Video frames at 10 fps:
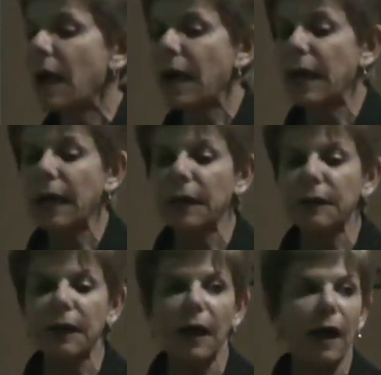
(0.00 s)

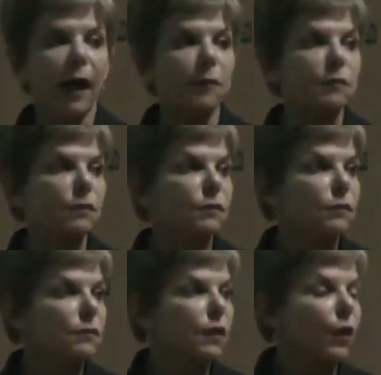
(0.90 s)
And
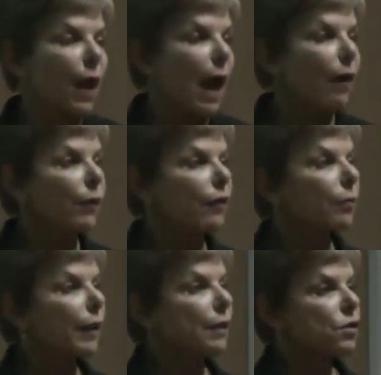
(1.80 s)
you know, how do we
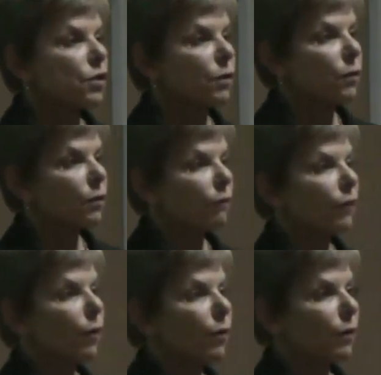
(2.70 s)
explain to the
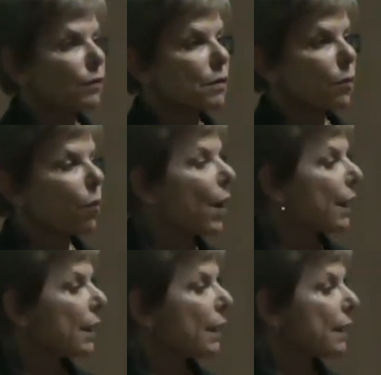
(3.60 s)
voters what
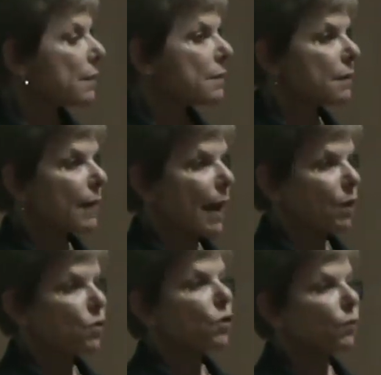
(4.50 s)
it is
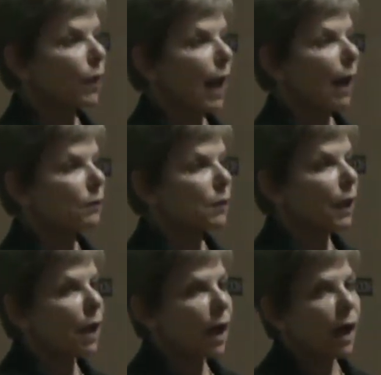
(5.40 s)
that you do
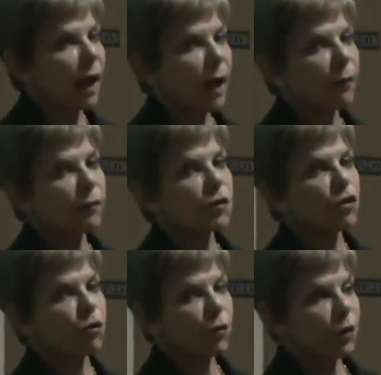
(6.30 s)
now?
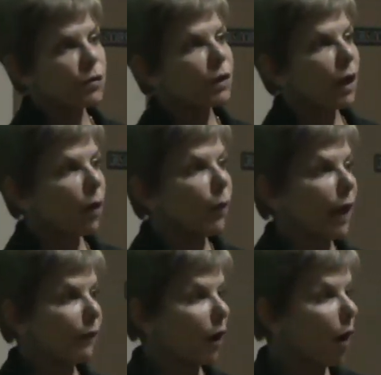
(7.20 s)
2 years ago, we
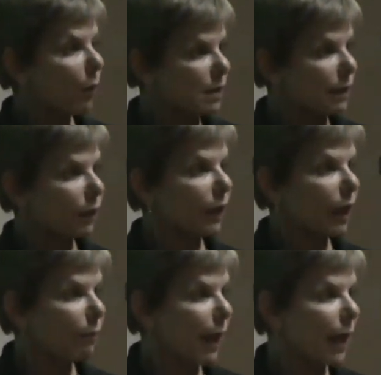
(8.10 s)
had the Always There
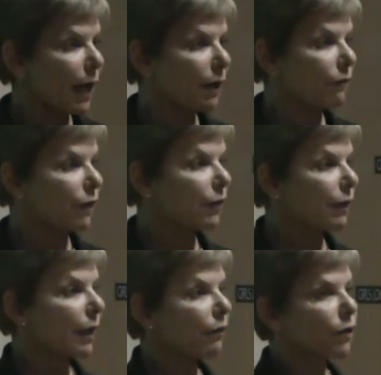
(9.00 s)
campaign, the
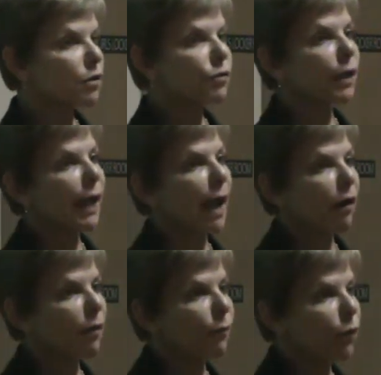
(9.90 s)
50th anniversary of
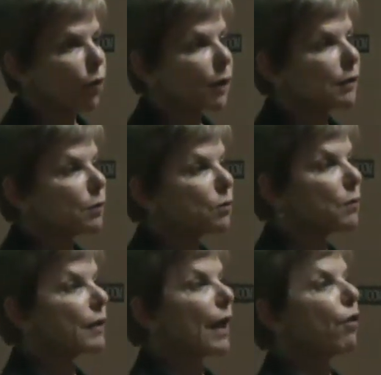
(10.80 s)
County Board, which
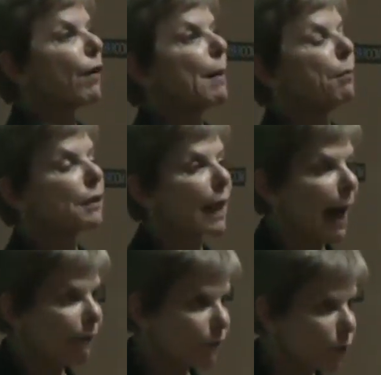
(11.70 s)
was a great
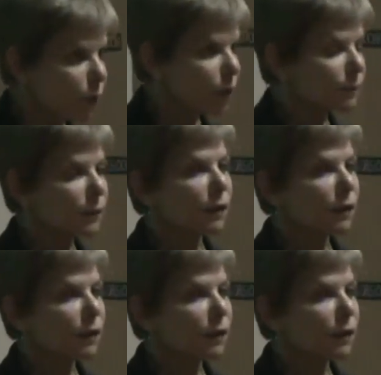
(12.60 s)
platform